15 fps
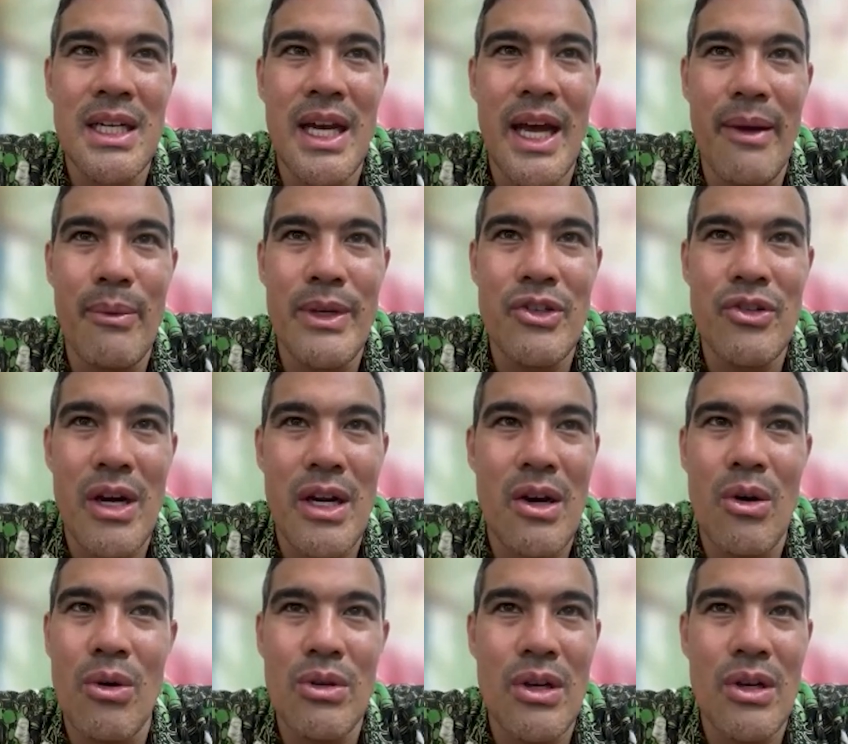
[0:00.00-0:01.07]
And we tried a
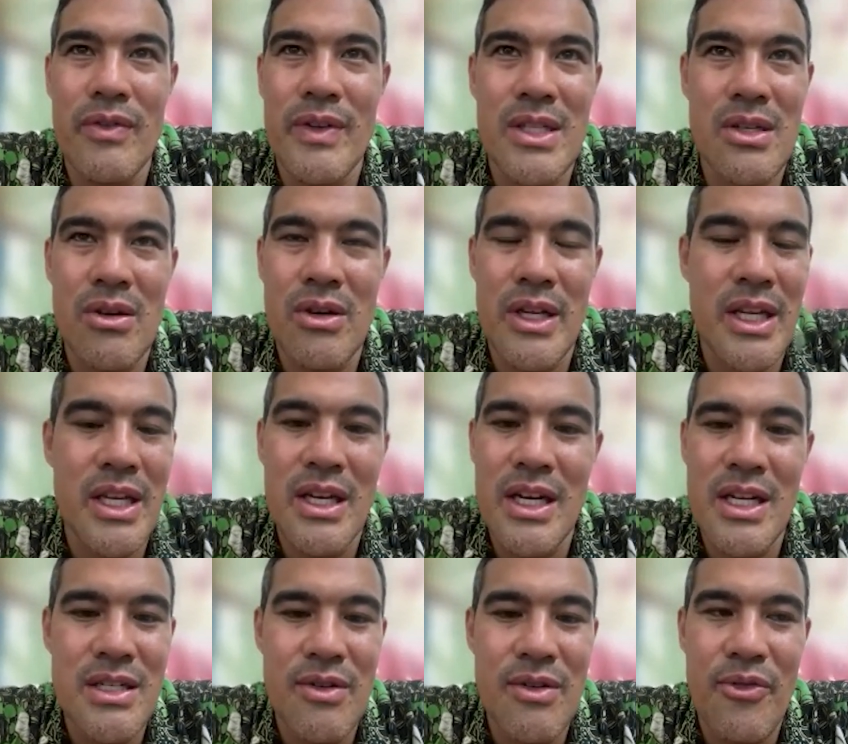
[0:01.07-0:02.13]
whole lot of exotic
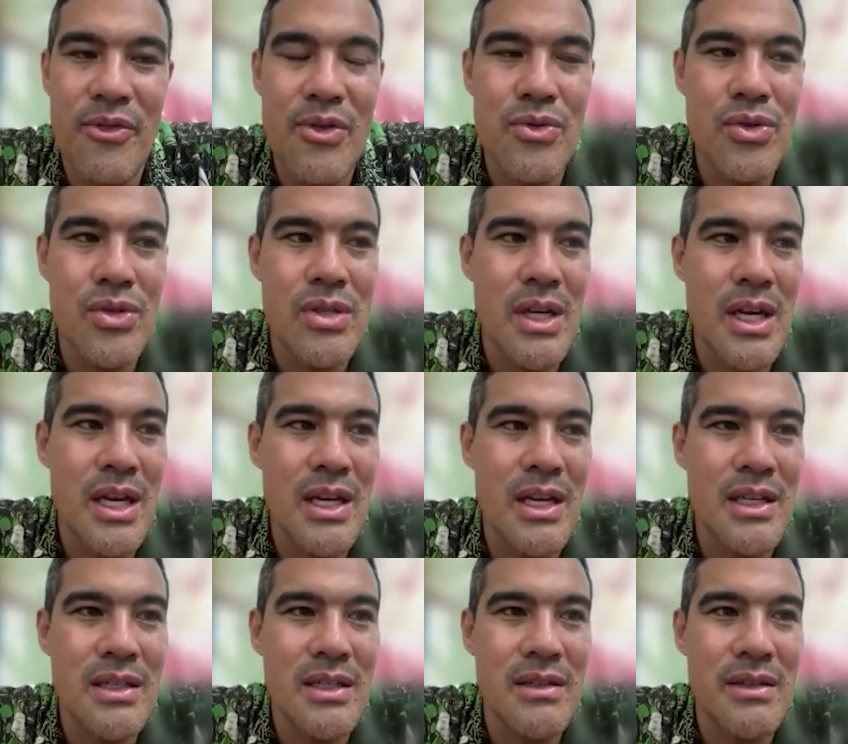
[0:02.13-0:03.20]
Indonesian fruits,
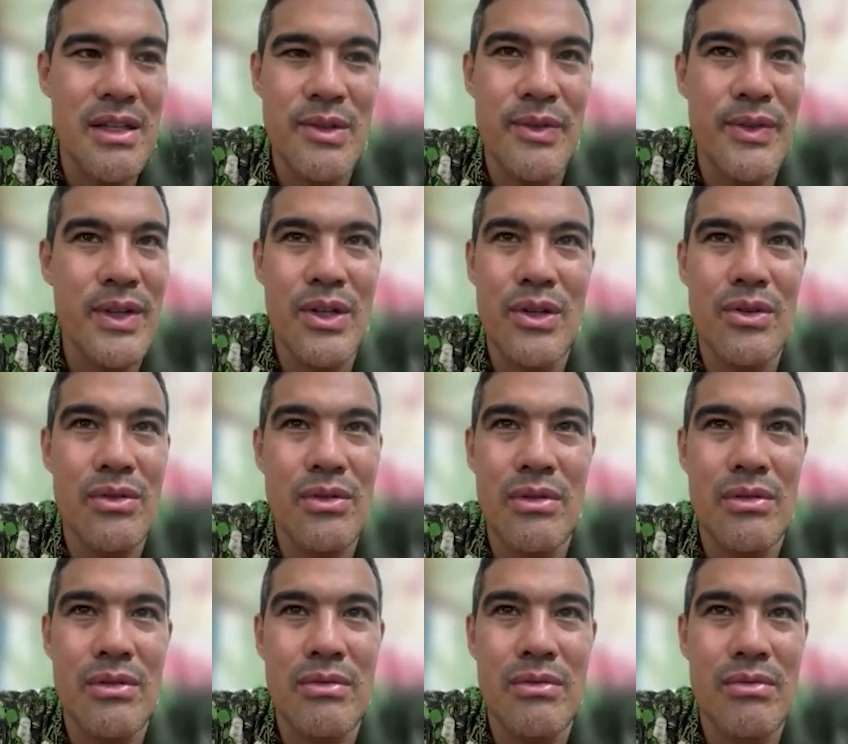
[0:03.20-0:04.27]
and this video
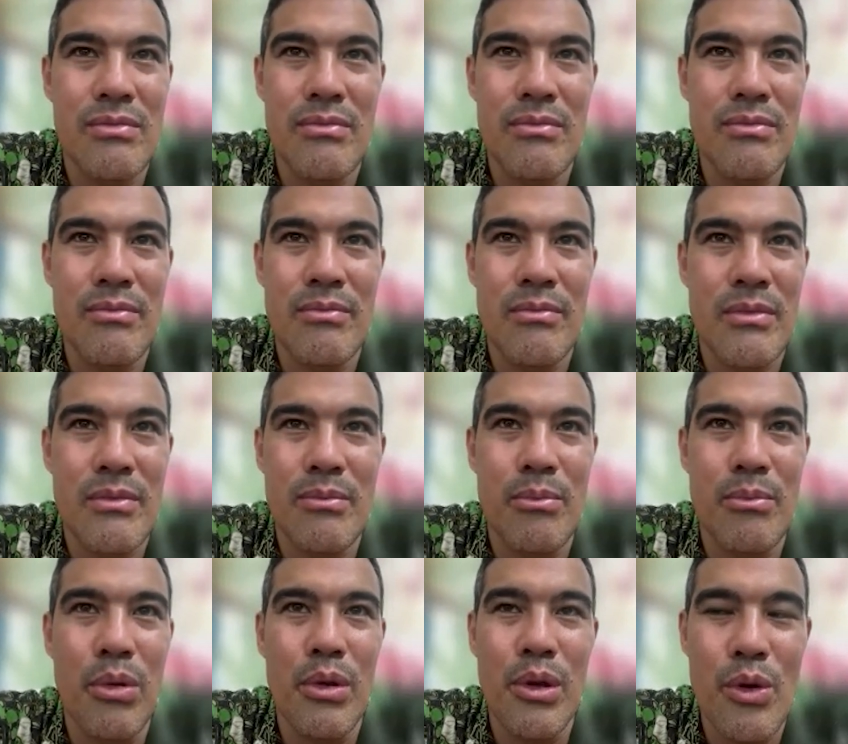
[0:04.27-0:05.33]

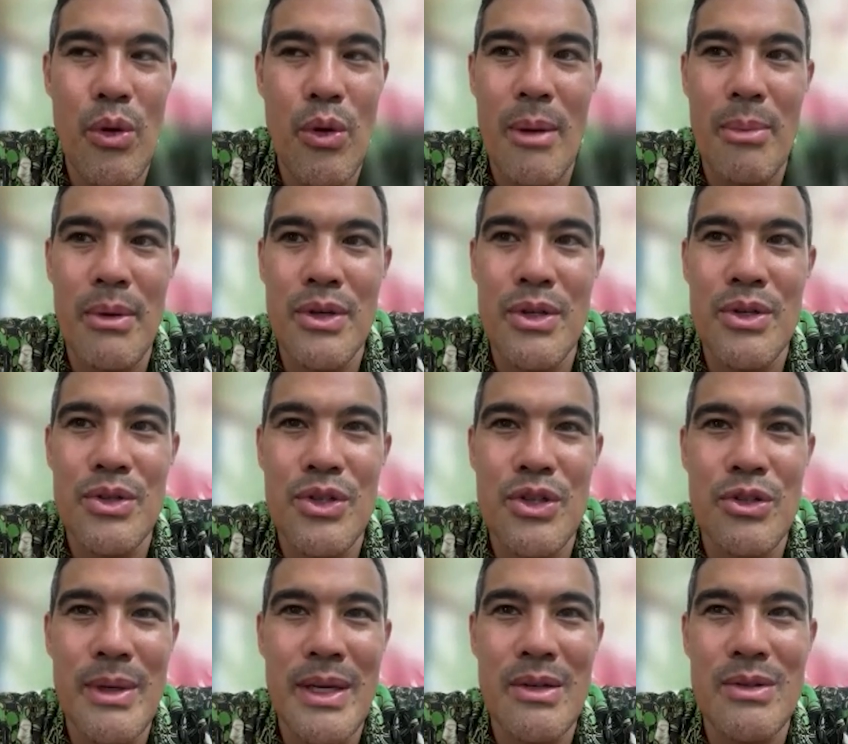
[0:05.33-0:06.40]
blew up on
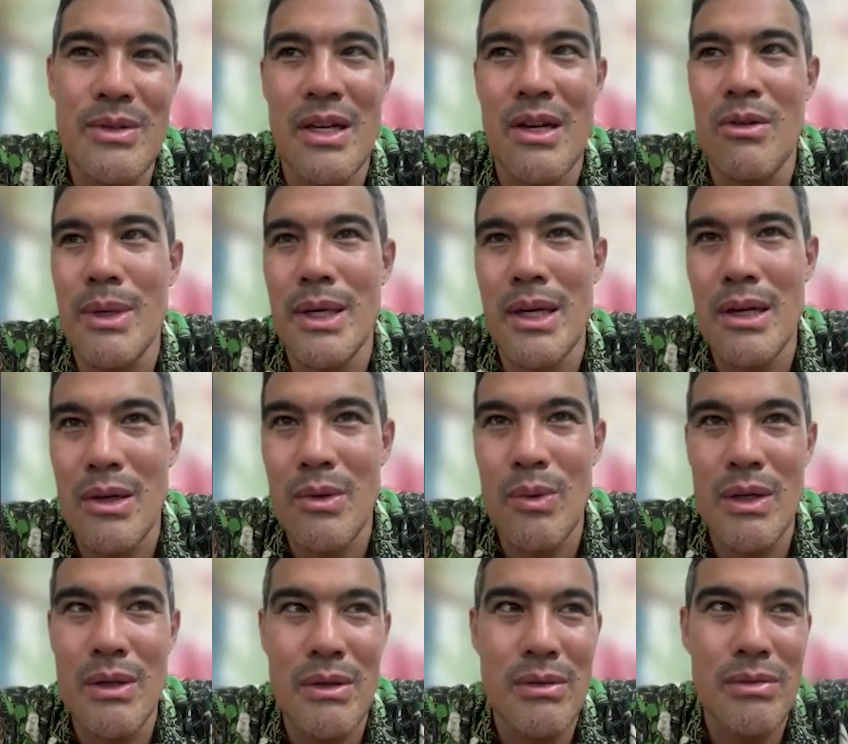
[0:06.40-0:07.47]
YouTube, and it was like, oh my God,
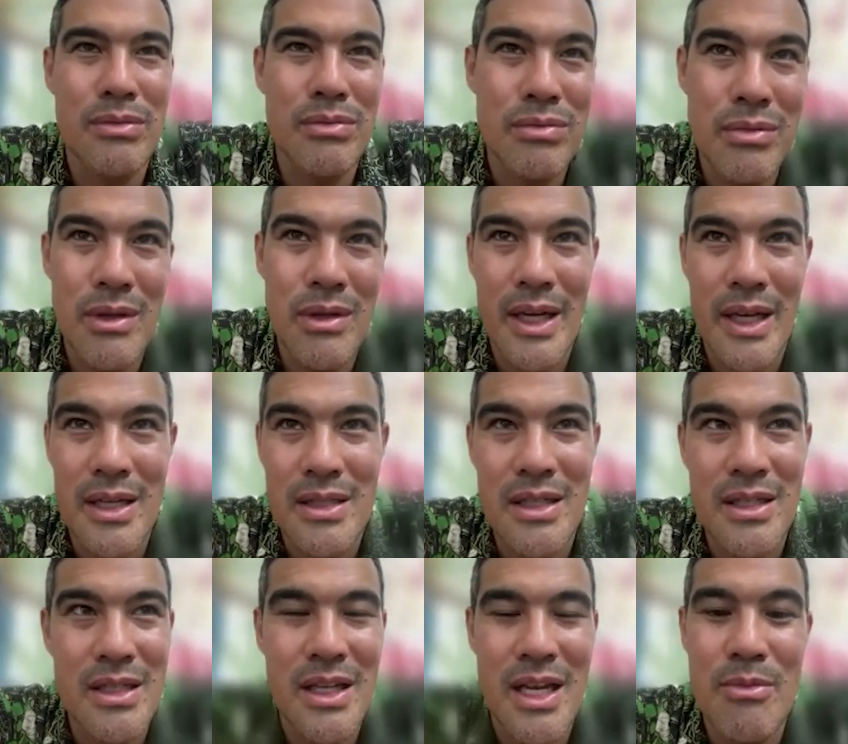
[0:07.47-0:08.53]
well, I guess I
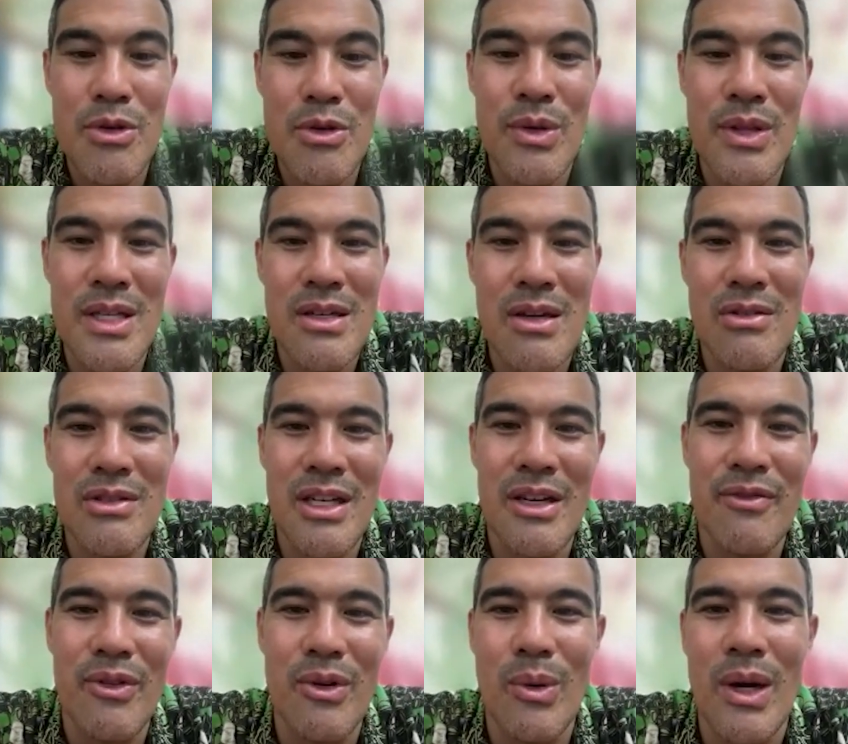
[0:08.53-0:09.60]
just keep doing this
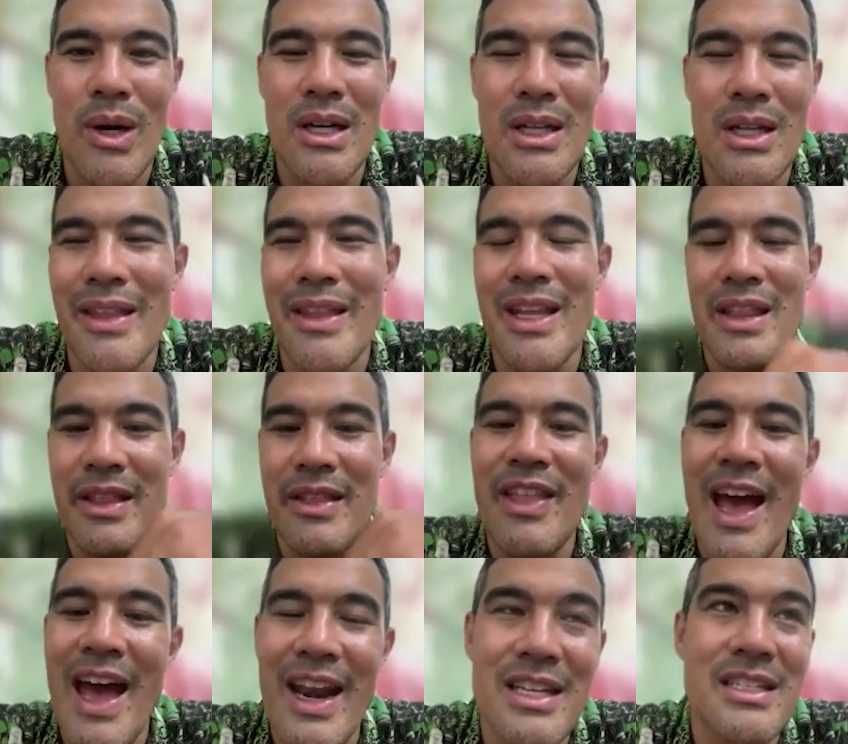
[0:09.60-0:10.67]
content for a while. And then
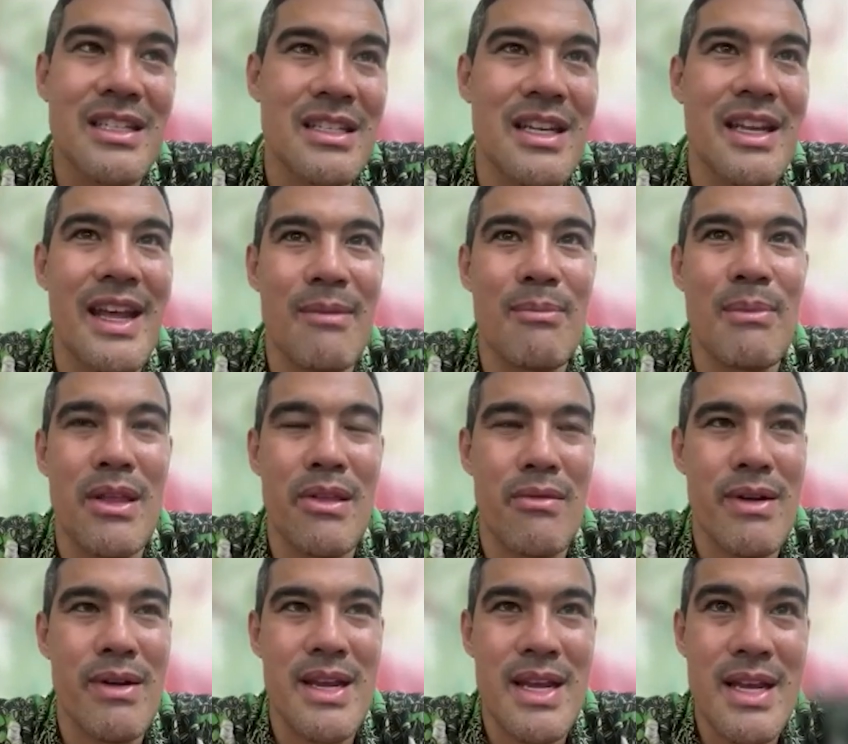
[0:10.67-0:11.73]
that has just led me
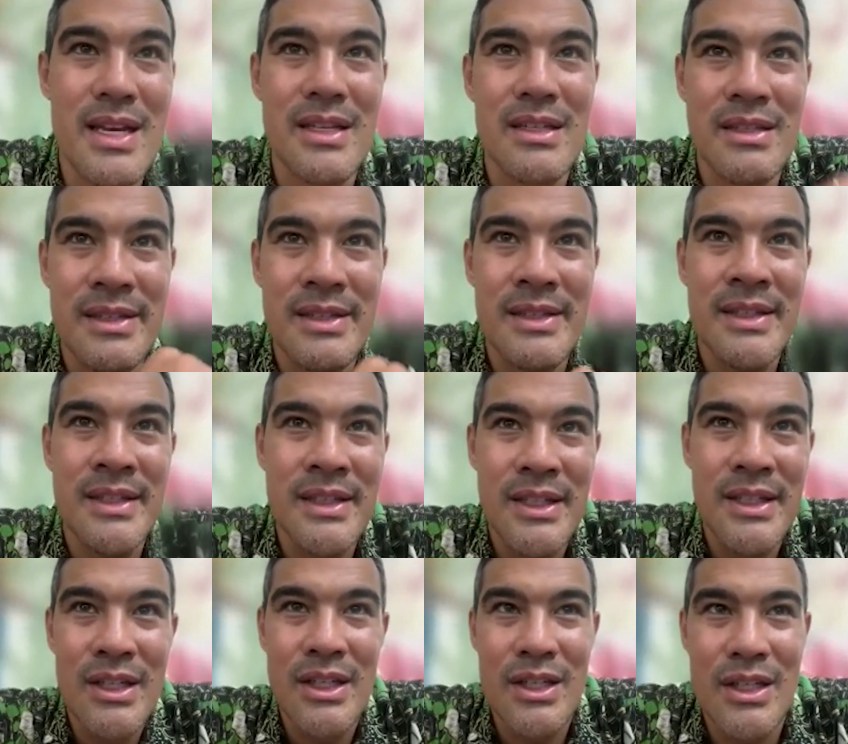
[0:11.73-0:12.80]
3 years
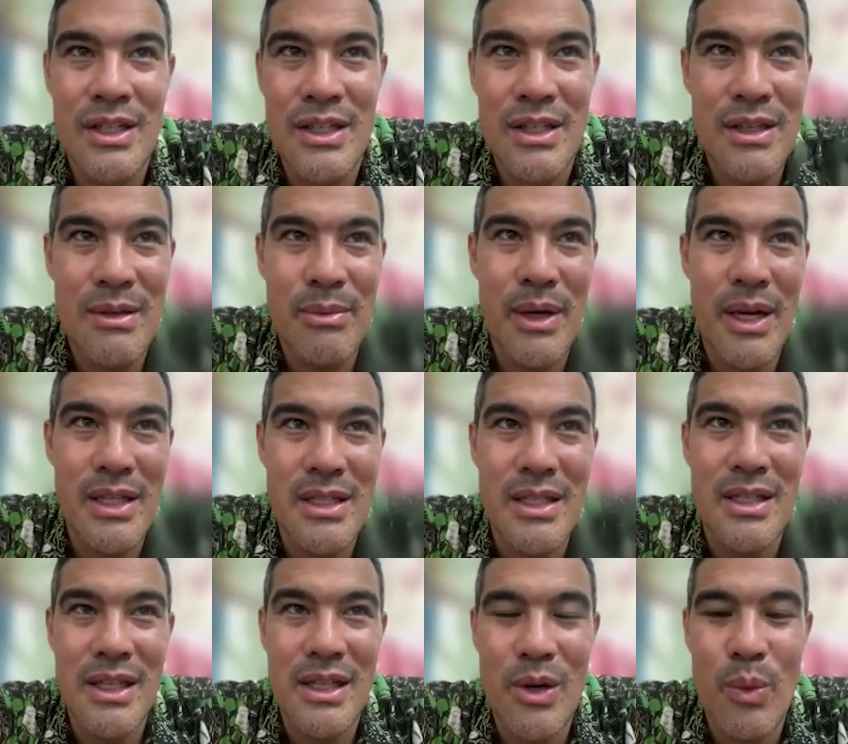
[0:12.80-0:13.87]

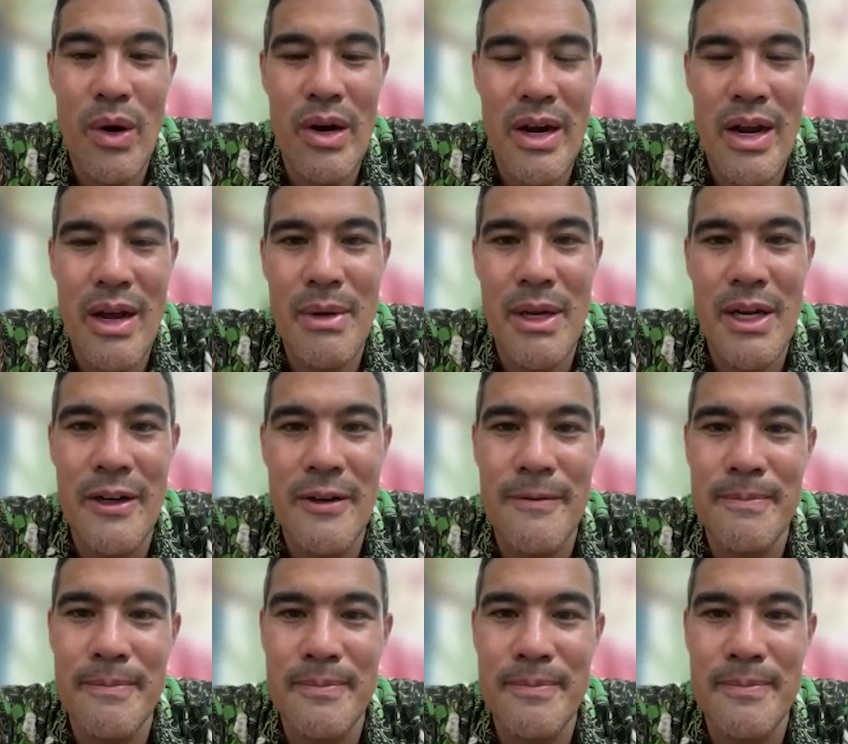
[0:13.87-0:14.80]
basically to where I am now.